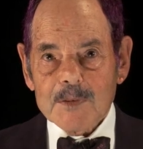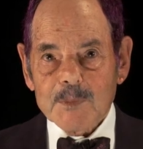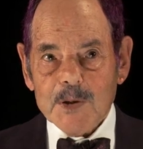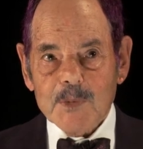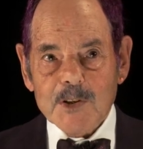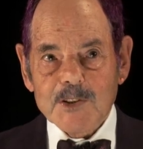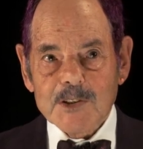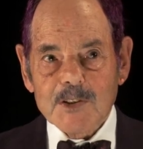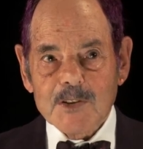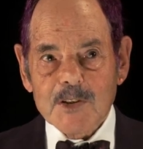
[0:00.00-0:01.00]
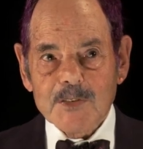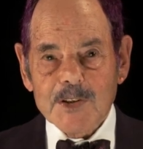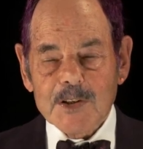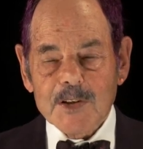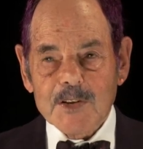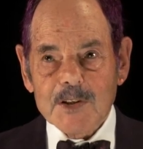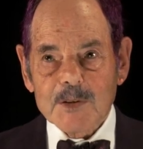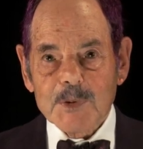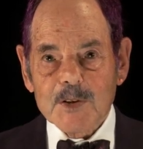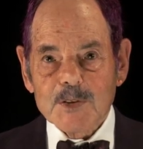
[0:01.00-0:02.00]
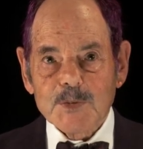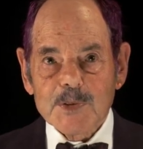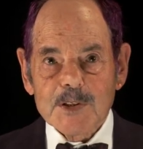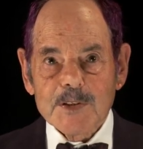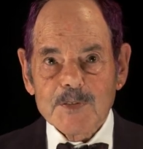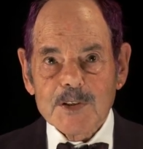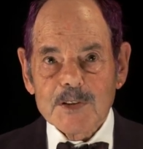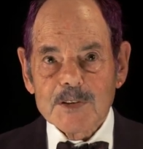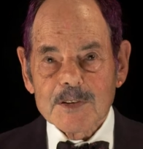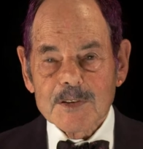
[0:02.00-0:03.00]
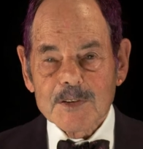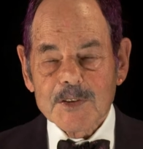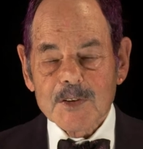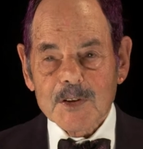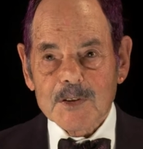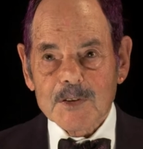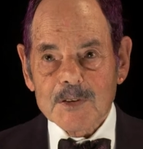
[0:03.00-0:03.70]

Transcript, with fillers: by Washington Irving, I think, because we lived in New York